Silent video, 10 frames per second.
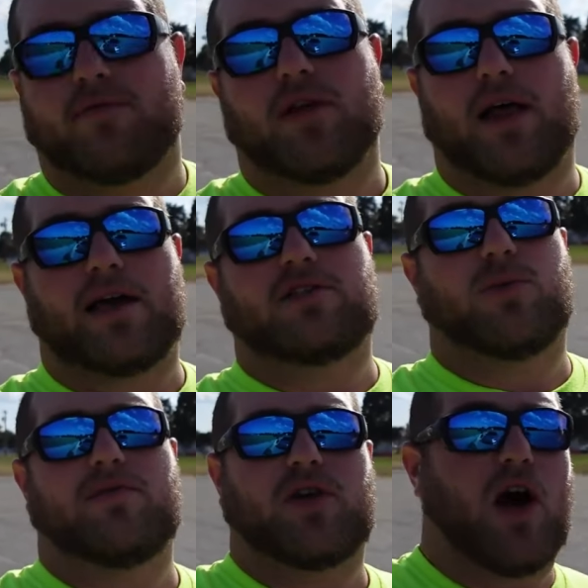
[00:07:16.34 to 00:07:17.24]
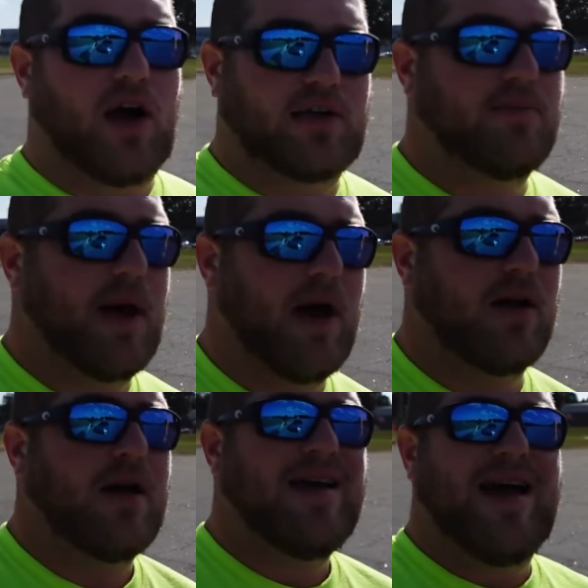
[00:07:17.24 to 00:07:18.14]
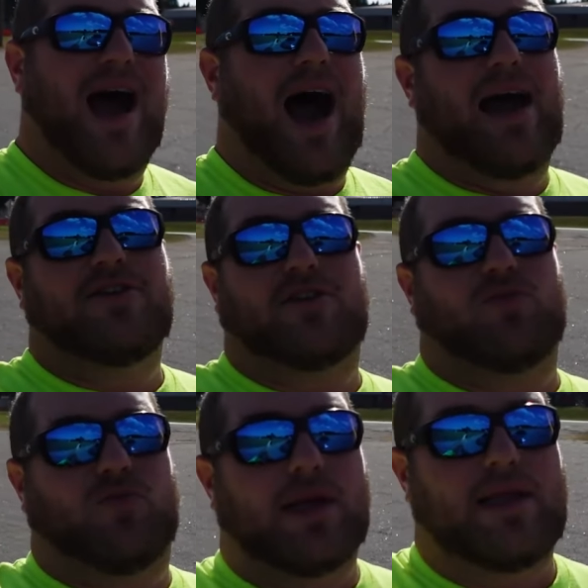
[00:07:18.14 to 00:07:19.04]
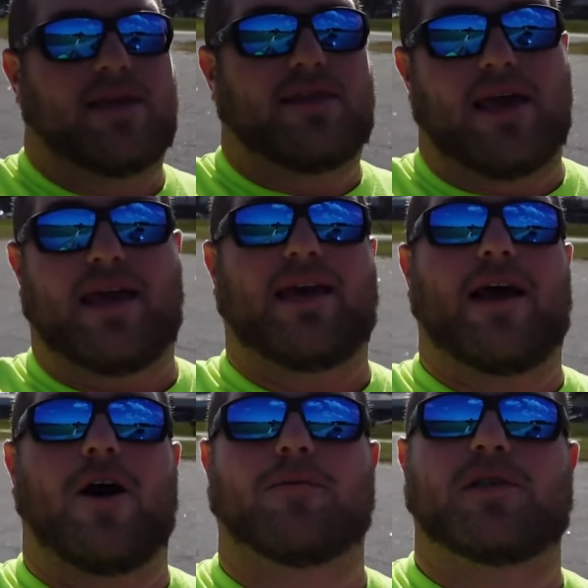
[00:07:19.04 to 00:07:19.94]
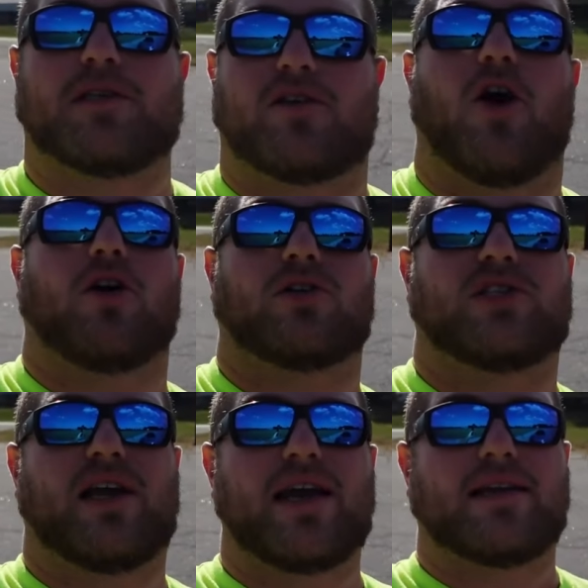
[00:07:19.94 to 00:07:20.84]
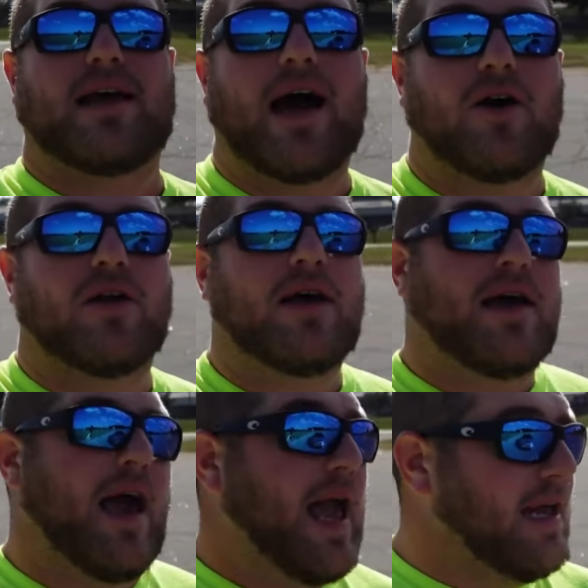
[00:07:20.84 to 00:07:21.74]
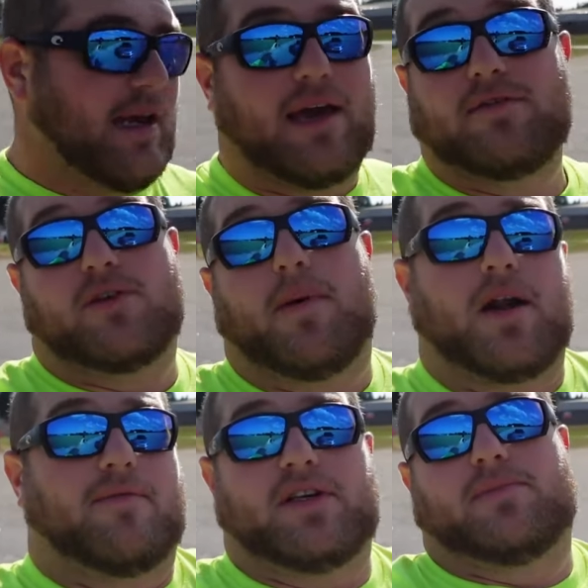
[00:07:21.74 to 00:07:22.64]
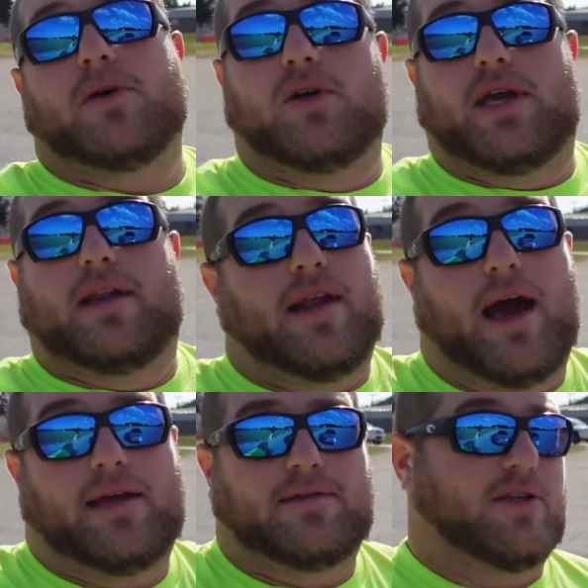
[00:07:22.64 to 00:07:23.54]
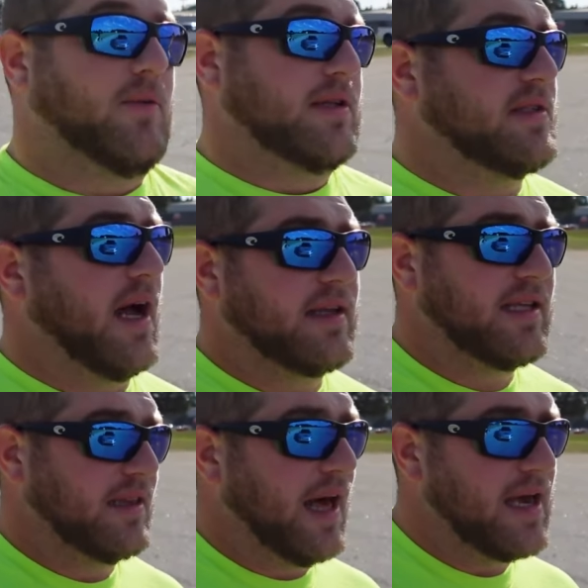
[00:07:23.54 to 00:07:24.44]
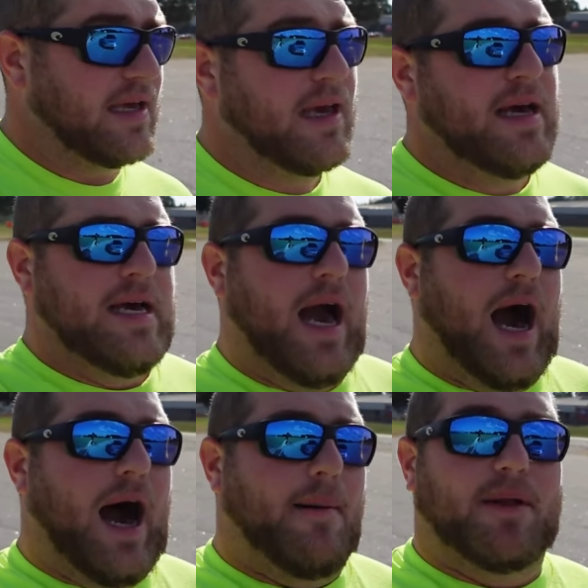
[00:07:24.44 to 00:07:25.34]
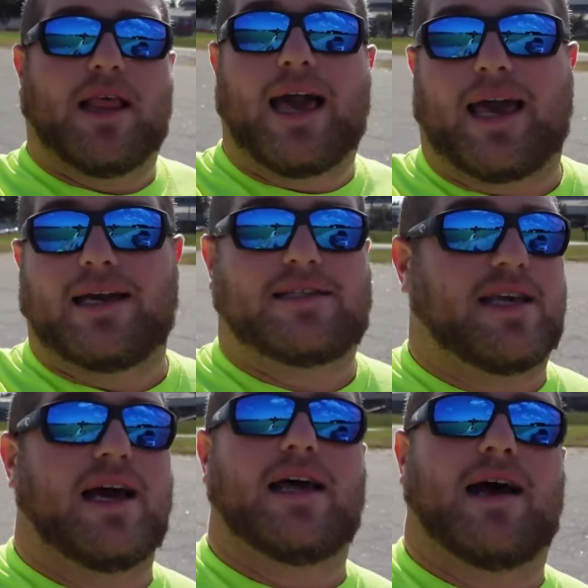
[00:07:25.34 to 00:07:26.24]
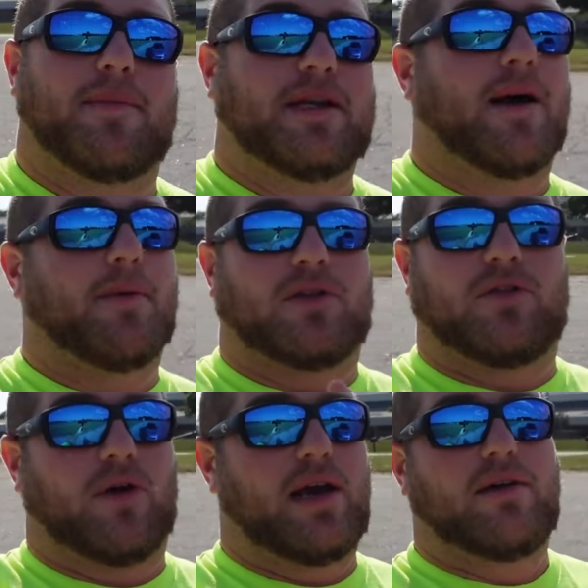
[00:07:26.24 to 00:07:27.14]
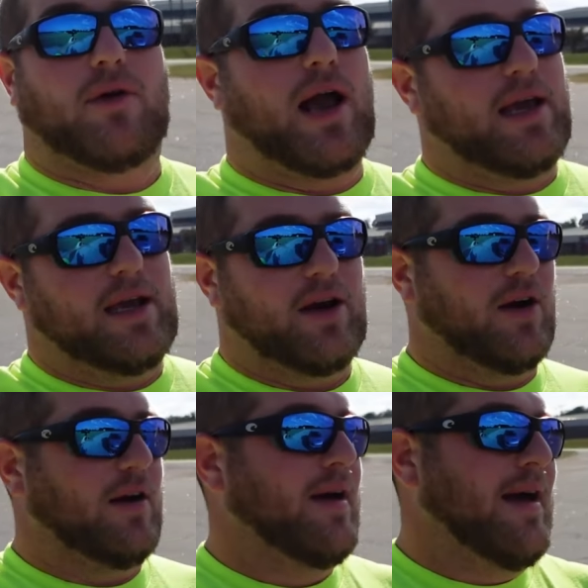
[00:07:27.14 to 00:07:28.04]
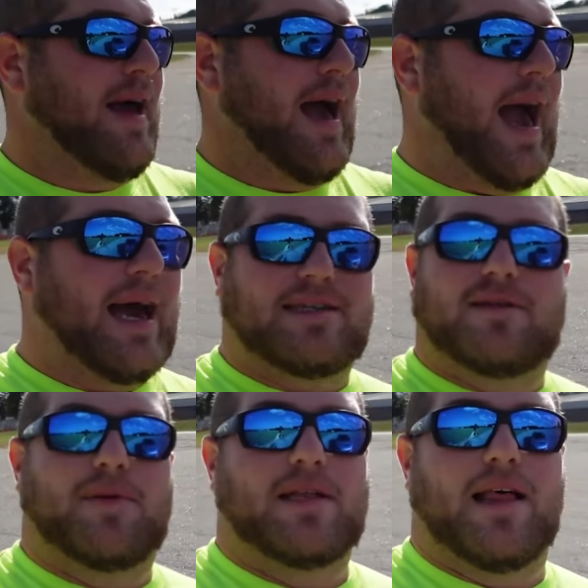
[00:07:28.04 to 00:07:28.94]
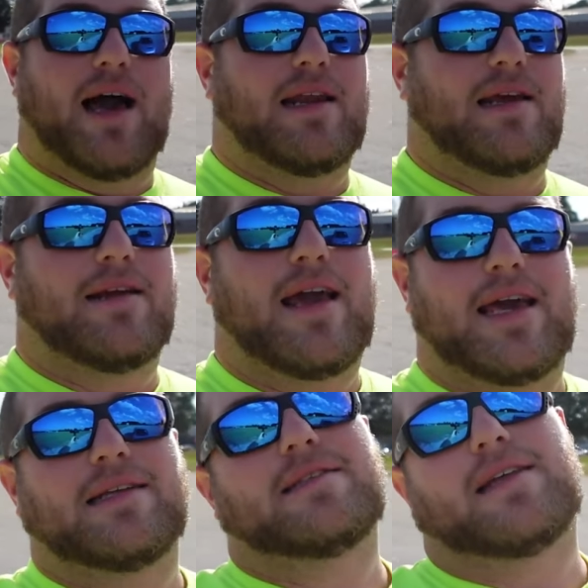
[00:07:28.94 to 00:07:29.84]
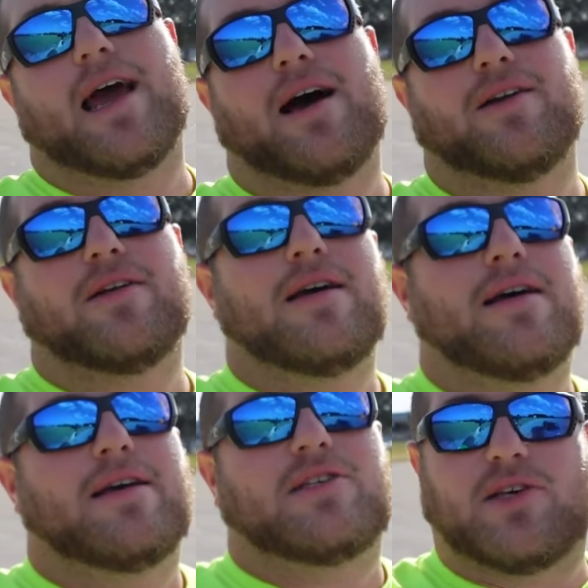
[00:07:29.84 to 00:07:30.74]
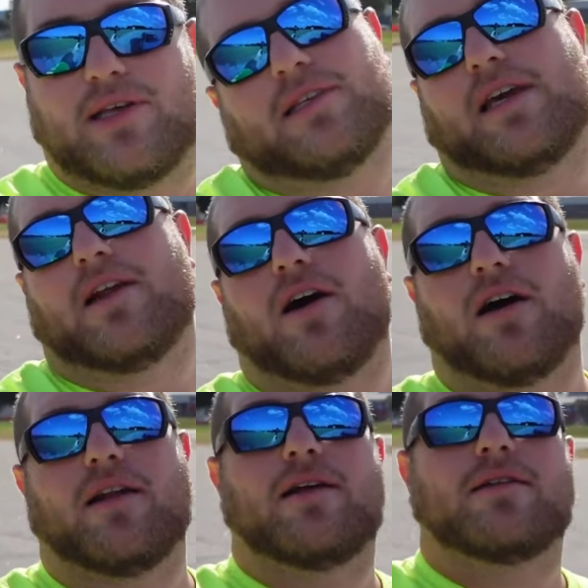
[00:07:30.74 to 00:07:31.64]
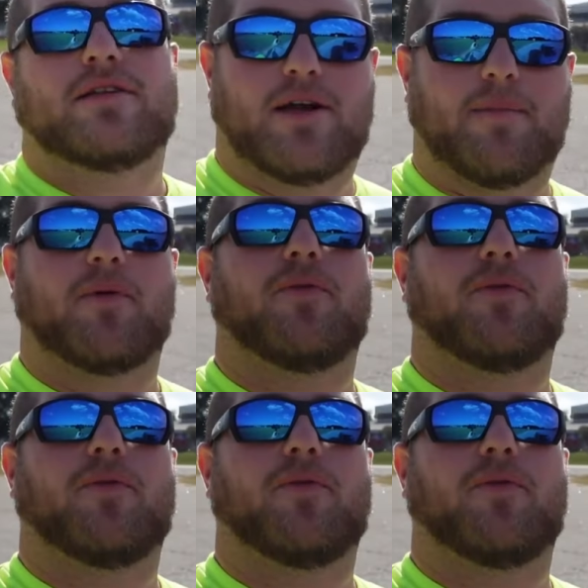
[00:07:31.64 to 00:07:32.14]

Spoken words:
of the lights we've talked about. I just really think it helps this car stand out, and it gives you better visibility at night. So what's not to like? But like I said, I mean, number three right here has to be lighting, hands down. So let's get on to number